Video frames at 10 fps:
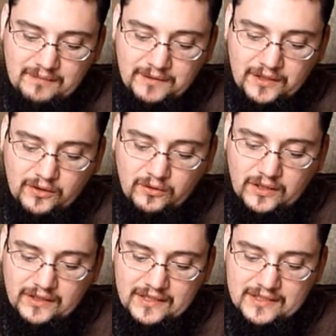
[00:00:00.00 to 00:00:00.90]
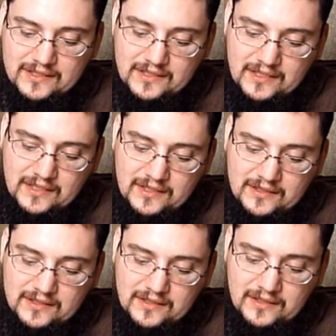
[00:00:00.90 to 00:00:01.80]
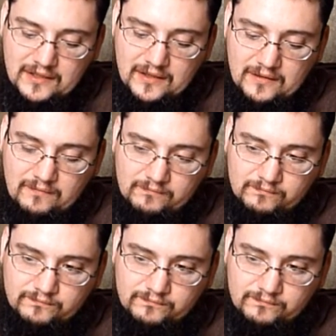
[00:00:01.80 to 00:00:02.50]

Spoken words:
I'm going to go on this is, I'm